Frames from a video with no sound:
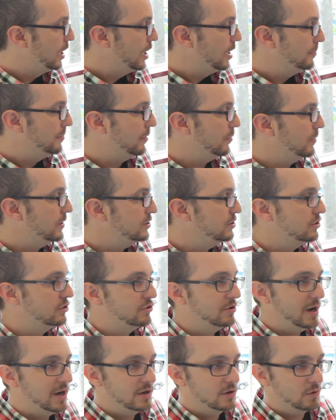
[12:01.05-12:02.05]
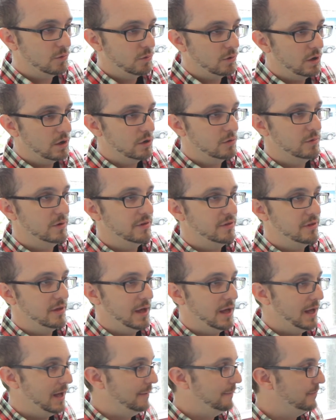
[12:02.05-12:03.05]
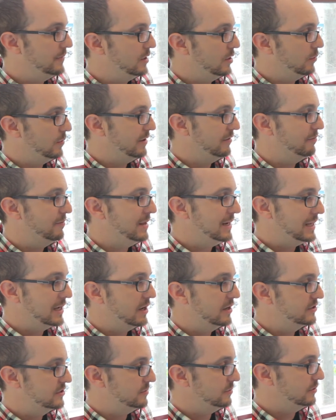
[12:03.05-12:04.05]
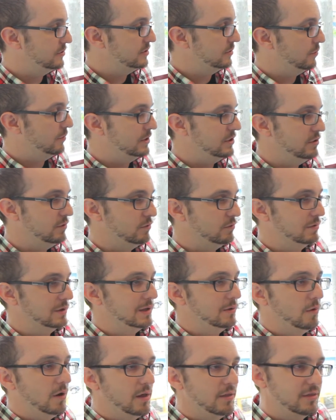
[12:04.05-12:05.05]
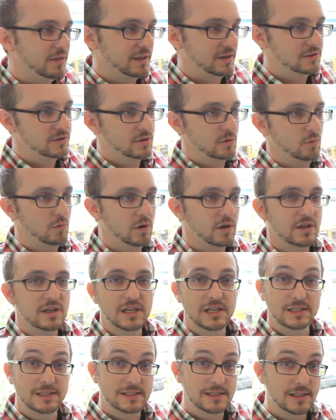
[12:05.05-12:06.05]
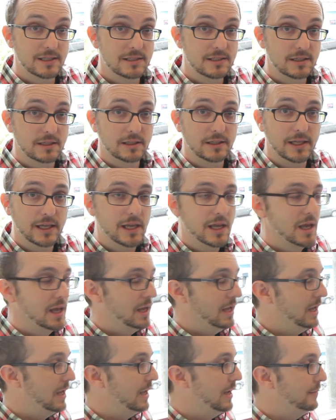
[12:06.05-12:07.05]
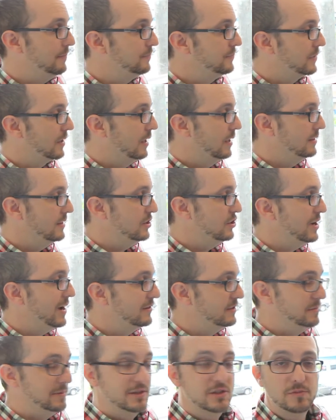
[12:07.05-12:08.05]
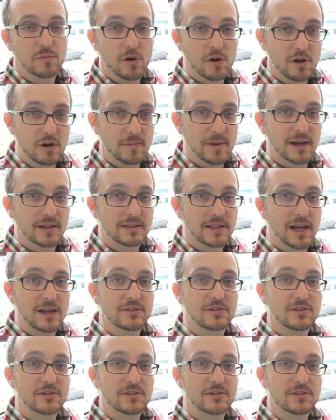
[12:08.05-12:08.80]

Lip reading: But when you're trying to work with, we have many customers, and when you really want things to work consistently, then you have to be smarter about that.